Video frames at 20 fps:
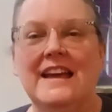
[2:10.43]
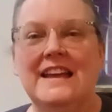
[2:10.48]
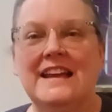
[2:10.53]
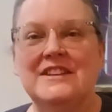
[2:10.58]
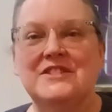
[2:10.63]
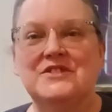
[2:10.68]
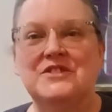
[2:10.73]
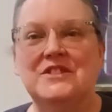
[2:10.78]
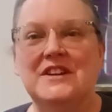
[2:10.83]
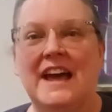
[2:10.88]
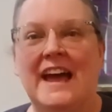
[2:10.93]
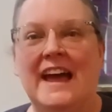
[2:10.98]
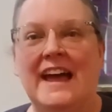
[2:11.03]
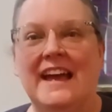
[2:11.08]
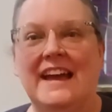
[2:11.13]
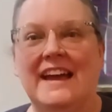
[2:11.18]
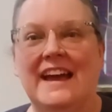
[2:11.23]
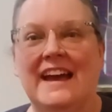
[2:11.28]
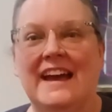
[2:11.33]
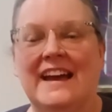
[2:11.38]

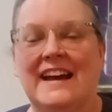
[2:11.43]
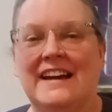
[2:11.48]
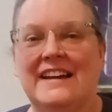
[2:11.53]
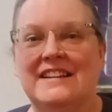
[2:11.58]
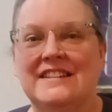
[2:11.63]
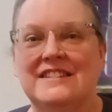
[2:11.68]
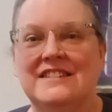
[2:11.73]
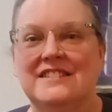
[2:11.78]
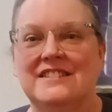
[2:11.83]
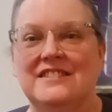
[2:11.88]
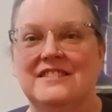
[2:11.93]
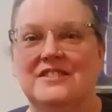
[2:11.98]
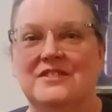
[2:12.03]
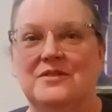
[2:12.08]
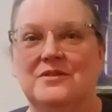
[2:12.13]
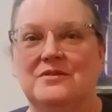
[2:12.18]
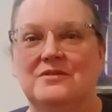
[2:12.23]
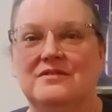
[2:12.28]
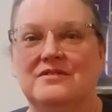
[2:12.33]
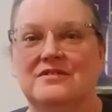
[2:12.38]
yesterday and
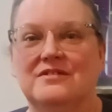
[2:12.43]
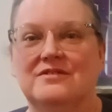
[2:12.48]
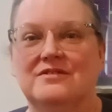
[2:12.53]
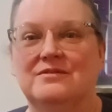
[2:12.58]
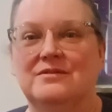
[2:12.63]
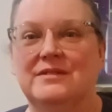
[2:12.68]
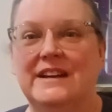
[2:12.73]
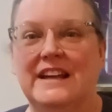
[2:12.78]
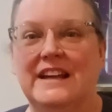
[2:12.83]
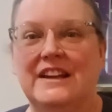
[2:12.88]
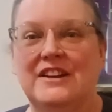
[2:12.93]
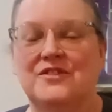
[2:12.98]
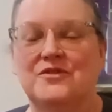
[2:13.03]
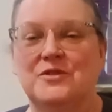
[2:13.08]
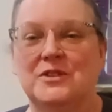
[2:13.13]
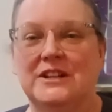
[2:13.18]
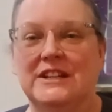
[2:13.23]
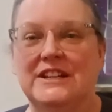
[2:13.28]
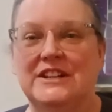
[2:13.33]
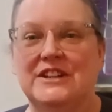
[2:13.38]
we had a
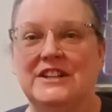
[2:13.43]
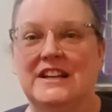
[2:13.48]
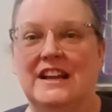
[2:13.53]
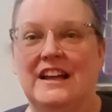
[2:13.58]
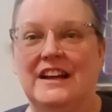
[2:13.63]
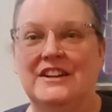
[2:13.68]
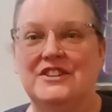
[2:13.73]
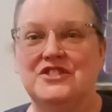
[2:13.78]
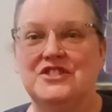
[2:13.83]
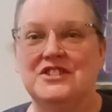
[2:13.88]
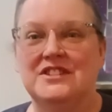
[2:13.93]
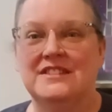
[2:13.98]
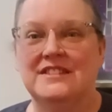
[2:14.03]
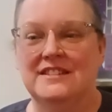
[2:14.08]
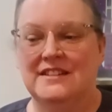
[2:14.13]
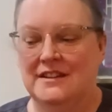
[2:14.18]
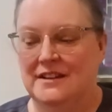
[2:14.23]
really good lunch.